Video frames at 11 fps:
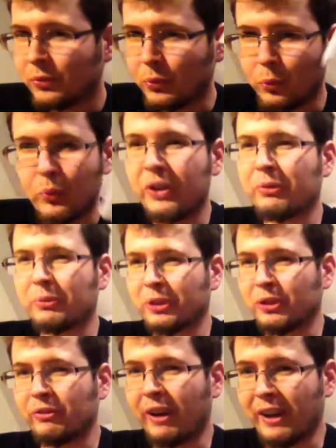Really, really
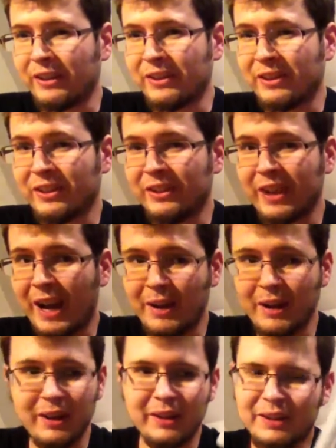good fighting series.
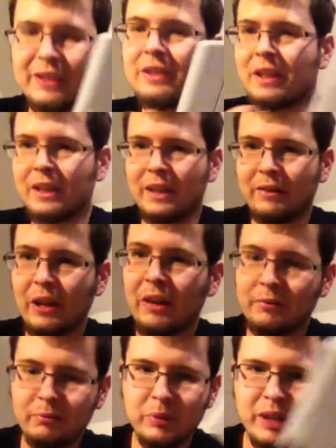I've
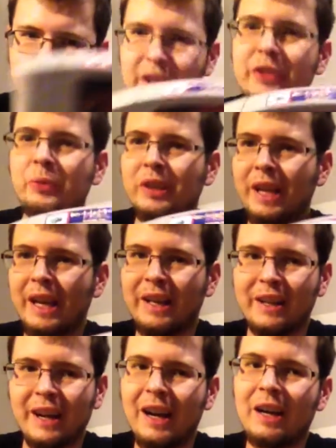played this one
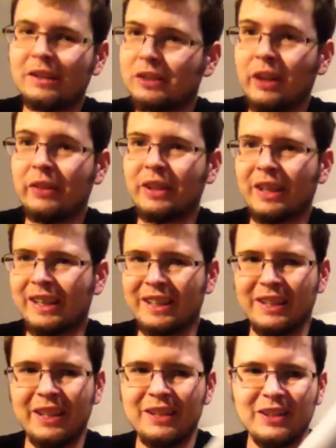and I love it. Like,
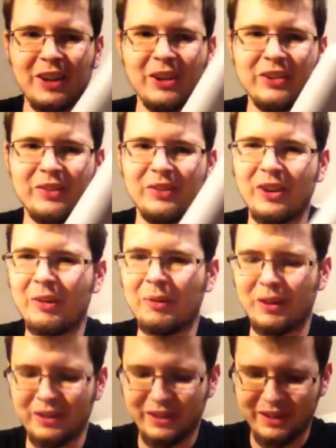it's awesome.
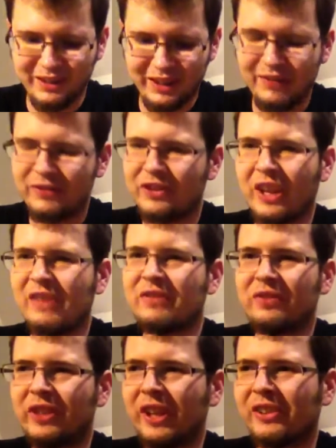They
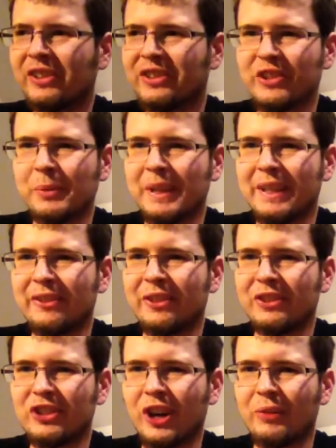dealt in so many
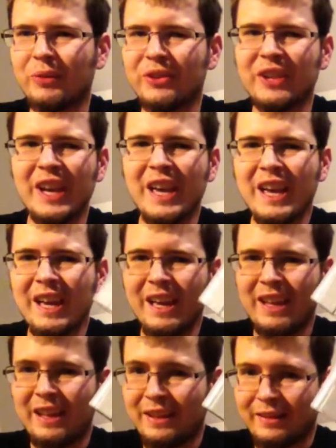different genres,
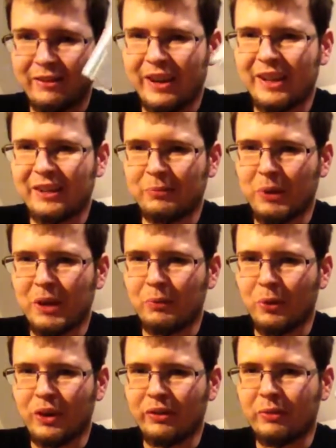fighting being
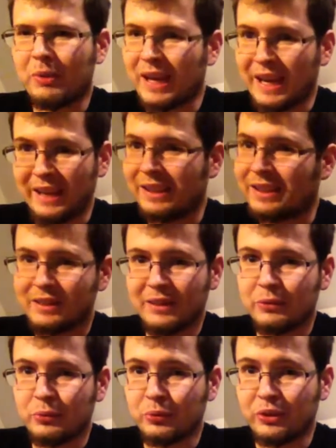one of them, and it
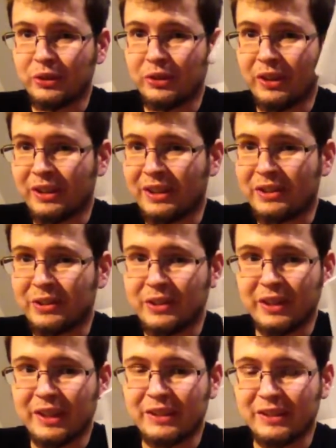was really good. Like, this is
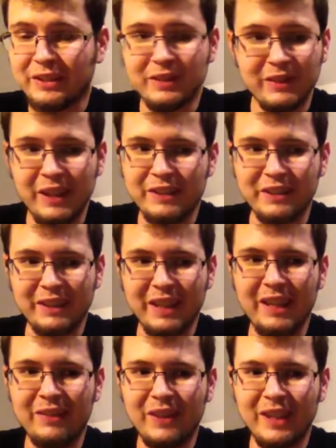an excellent
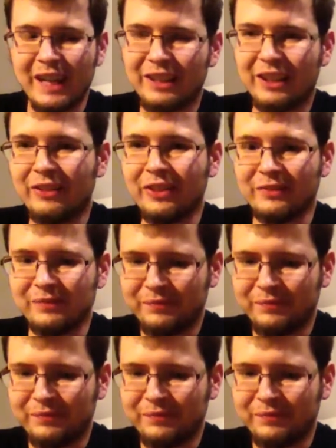game. Like, I love it.